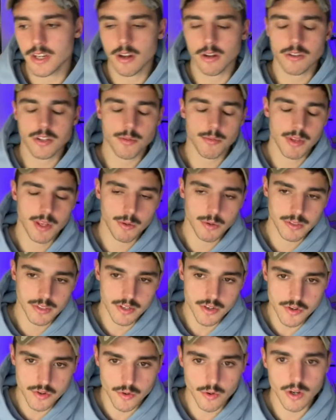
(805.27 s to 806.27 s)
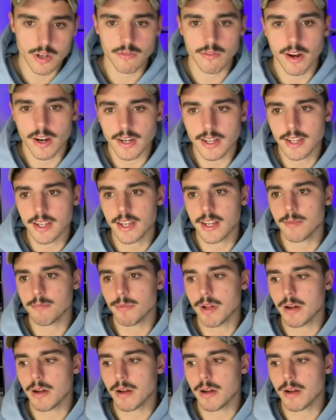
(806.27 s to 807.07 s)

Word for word: ultimately it wasn't Troy running it.